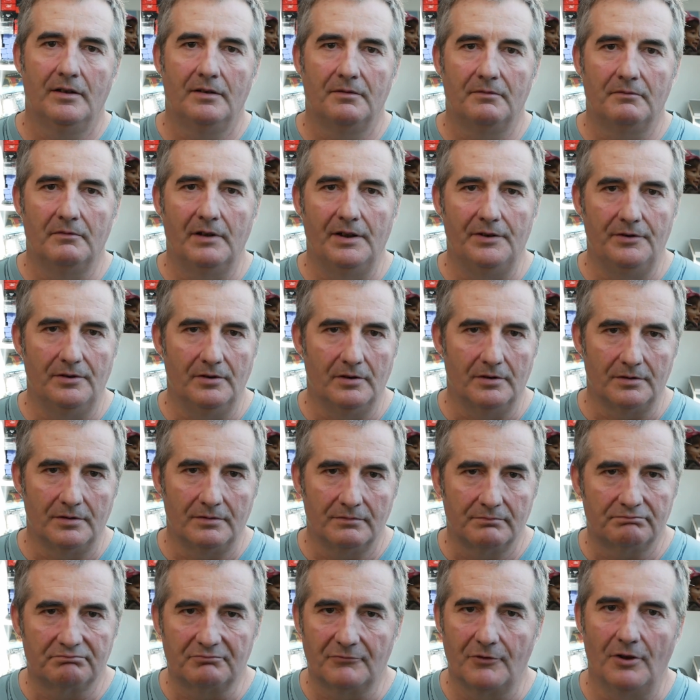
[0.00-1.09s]
when you're
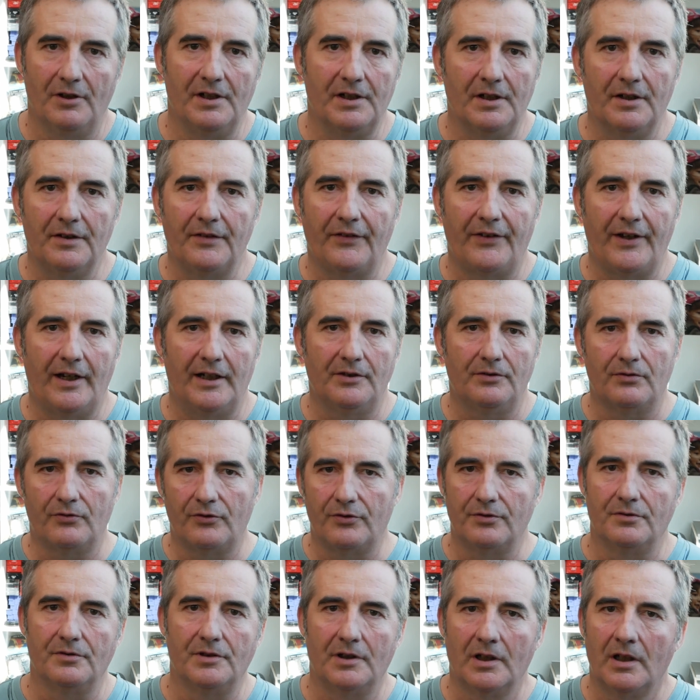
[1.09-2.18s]
going on site to
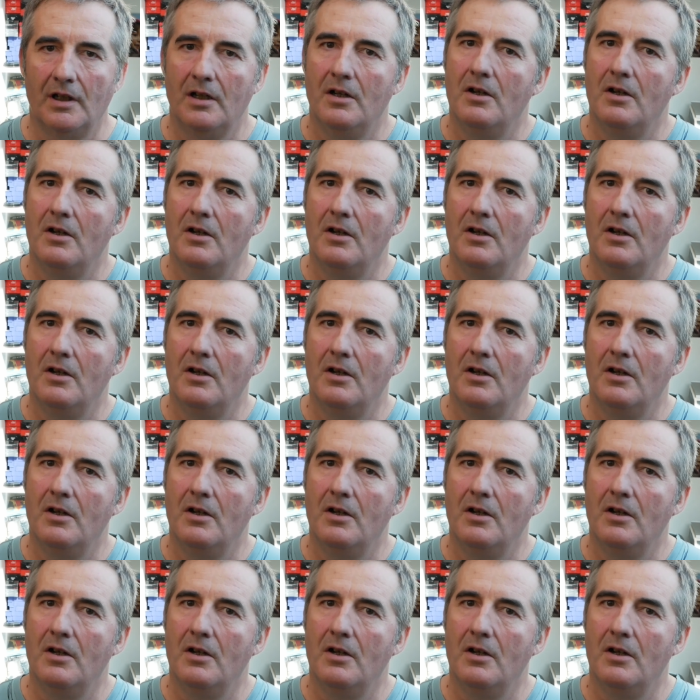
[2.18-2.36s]
shoot,